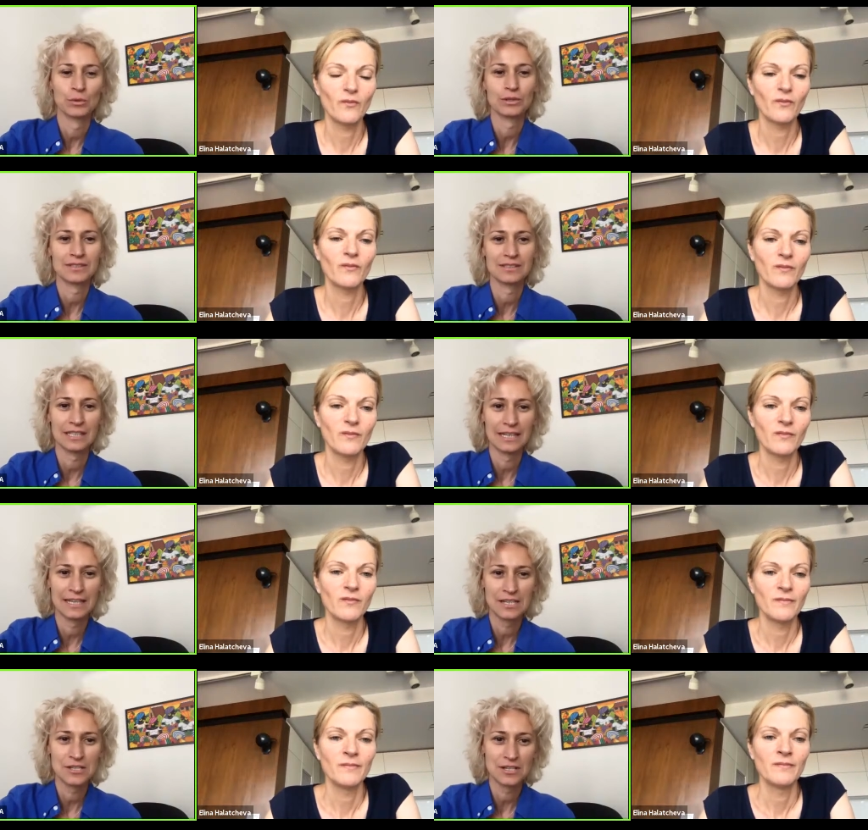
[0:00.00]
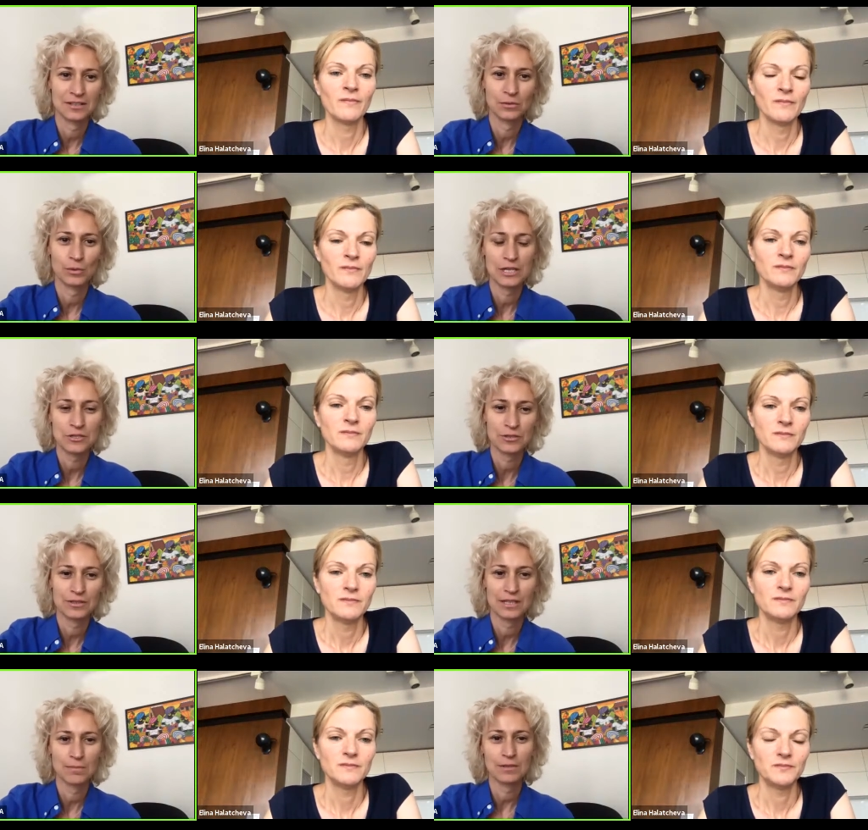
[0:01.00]
Speaker 1: what stage and where
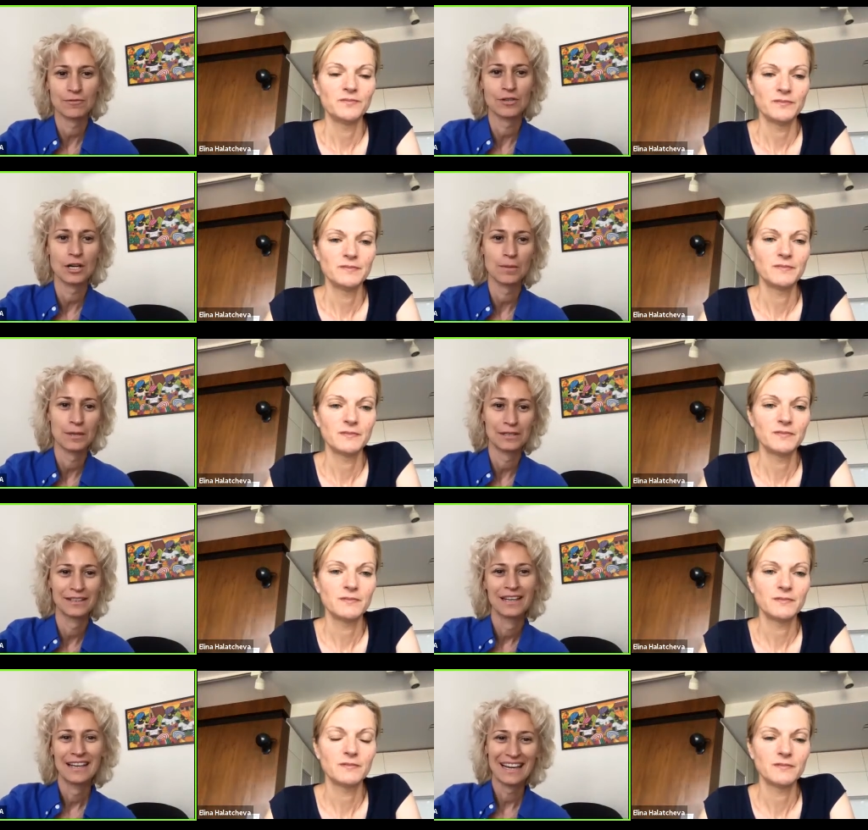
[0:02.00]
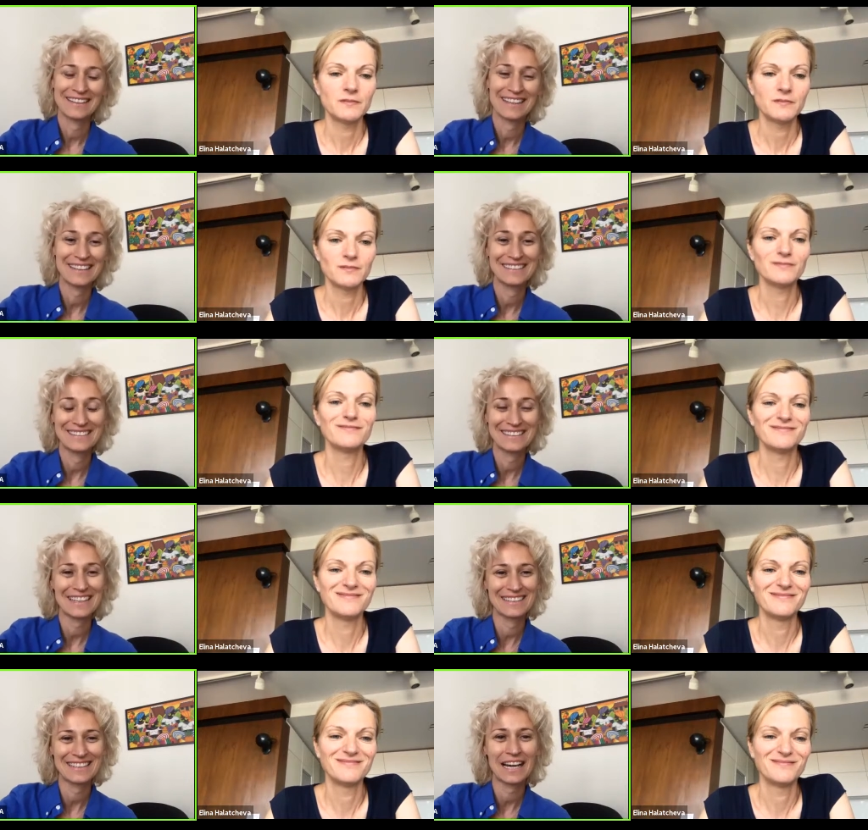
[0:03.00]
should they be from? And, and then in the
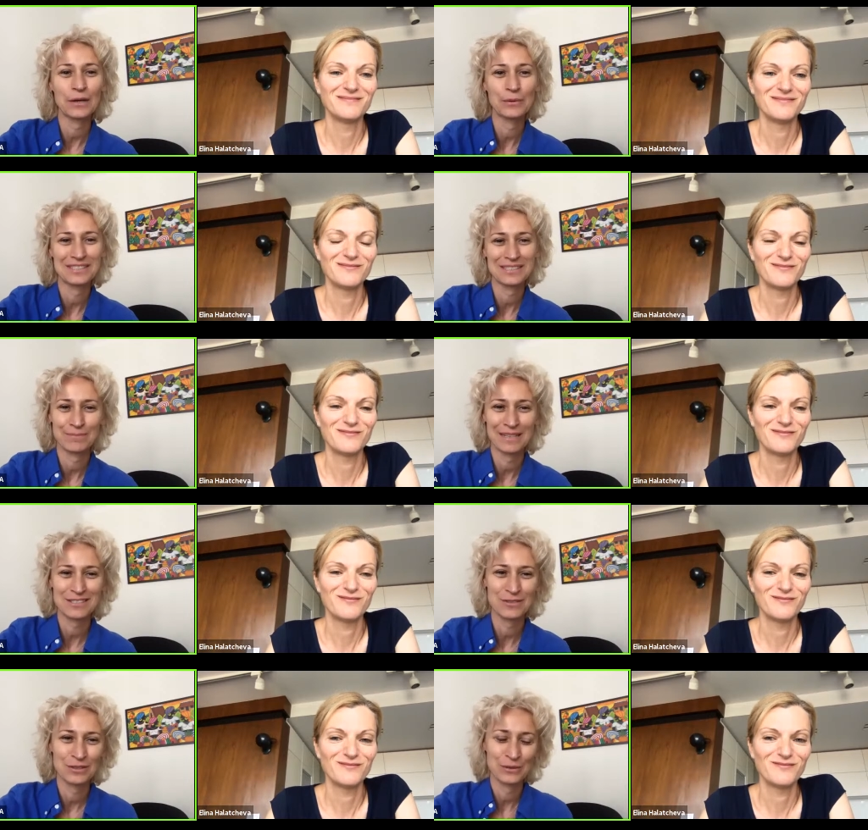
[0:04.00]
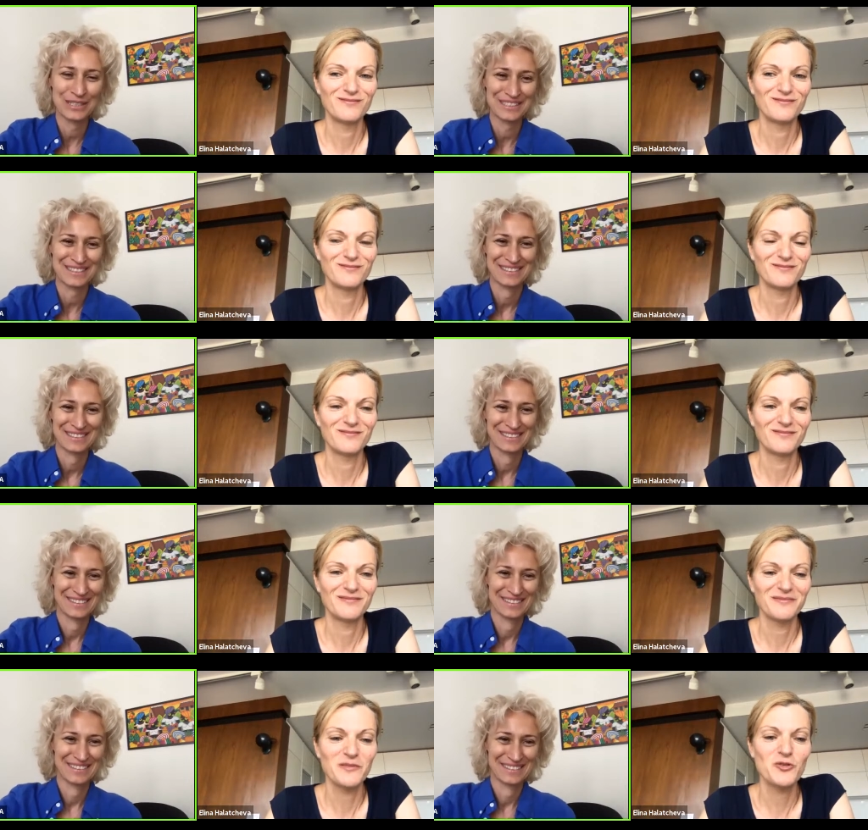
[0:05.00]
end, how is it best to do it?
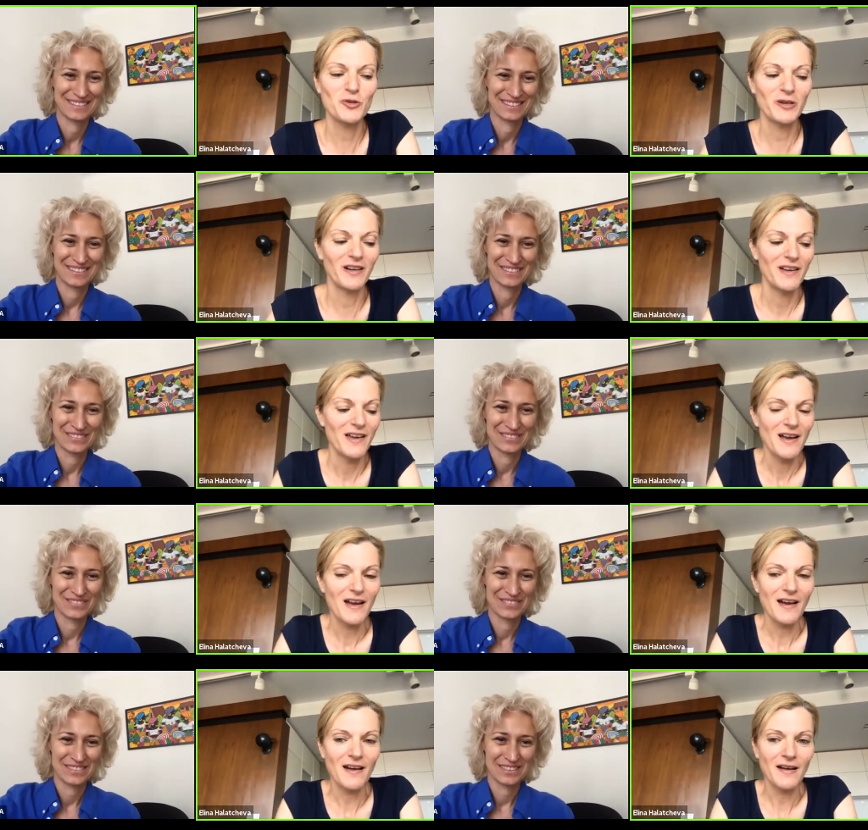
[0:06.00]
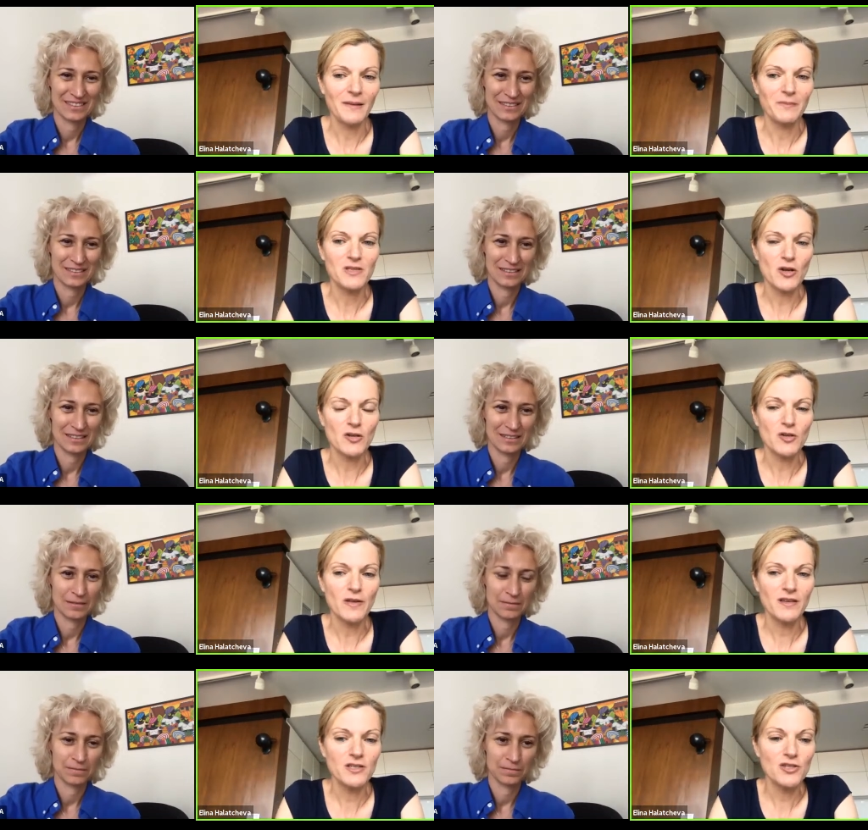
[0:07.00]
Speaker 2: Sure. Um, so, so
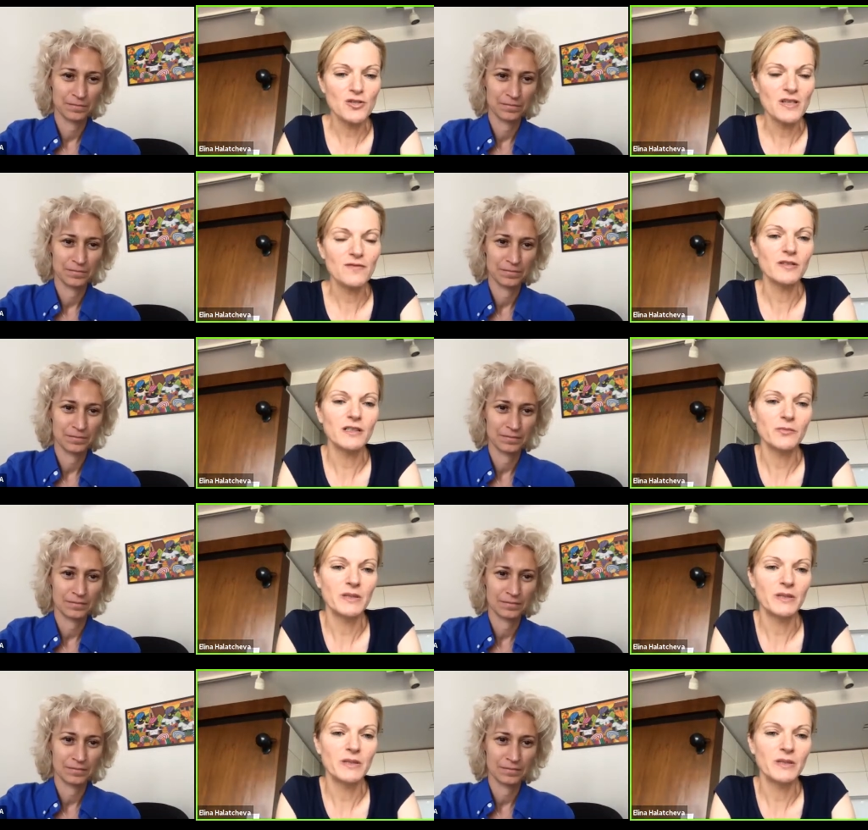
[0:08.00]
I think just to give you a little